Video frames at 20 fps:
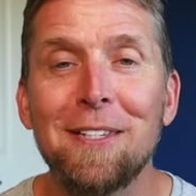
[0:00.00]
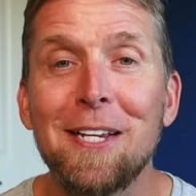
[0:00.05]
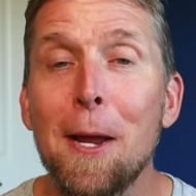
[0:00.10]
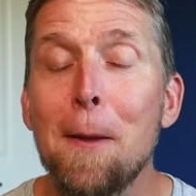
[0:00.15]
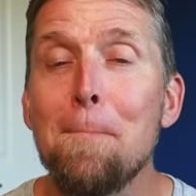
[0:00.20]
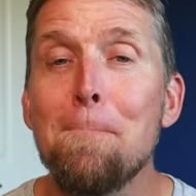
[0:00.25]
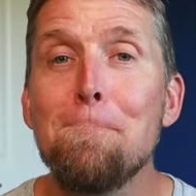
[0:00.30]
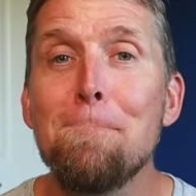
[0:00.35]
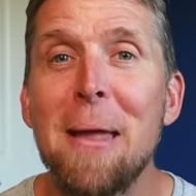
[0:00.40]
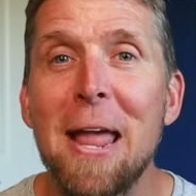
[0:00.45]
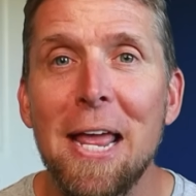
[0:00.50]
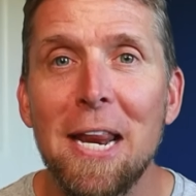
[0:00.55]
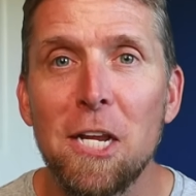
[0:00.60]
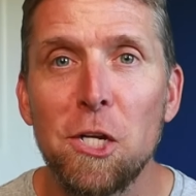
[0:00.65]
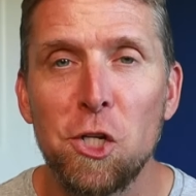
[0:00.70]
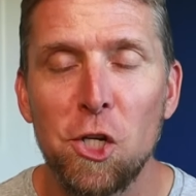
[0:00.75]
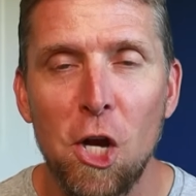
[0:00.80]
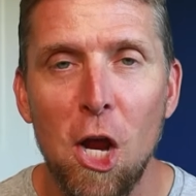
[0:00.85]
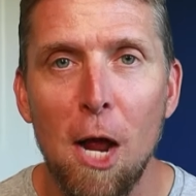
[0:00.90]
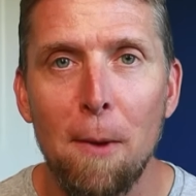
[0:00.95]
to
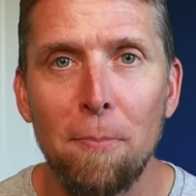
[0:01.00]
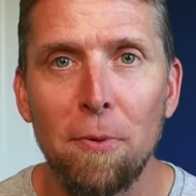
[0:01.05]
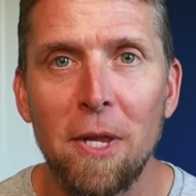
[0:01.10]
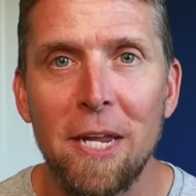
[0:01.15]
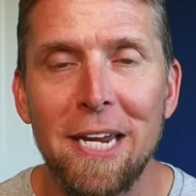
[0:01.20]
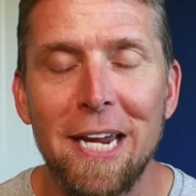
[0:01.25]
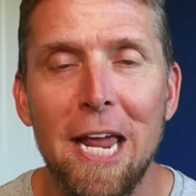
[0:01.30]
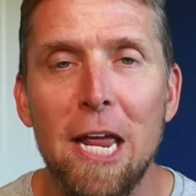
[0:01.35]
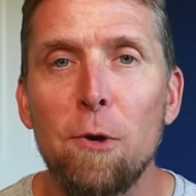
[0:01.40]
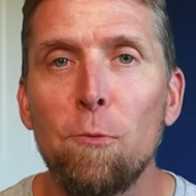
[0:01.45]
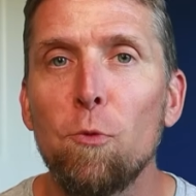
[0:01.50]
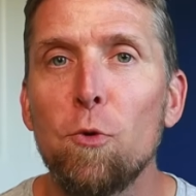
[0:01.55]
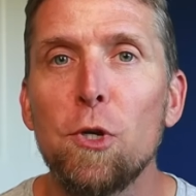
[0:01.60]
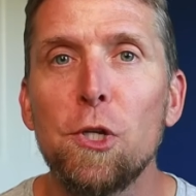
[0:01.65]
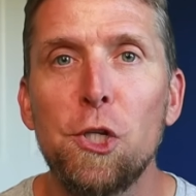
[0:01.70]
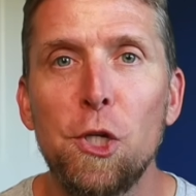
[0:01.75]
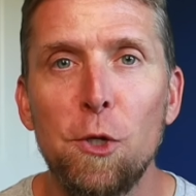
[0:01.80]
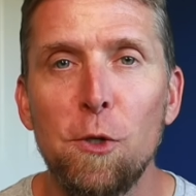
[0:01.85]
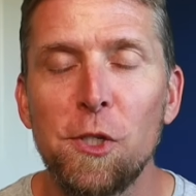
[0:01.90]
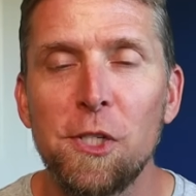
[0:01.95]
manage coupling and
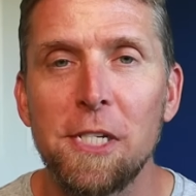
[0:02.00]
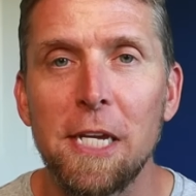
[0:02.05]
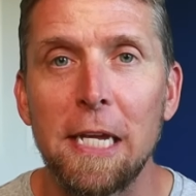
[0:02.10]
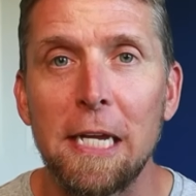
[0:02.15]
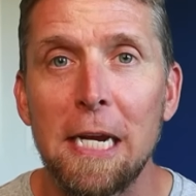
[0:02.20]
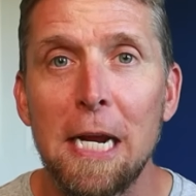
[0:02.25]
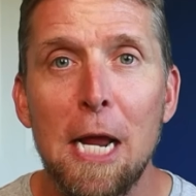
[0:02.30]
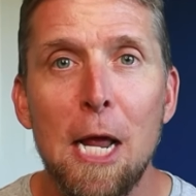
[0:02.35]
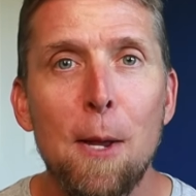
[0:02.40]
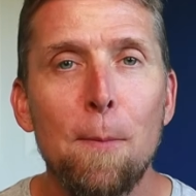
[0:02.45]
reduce it.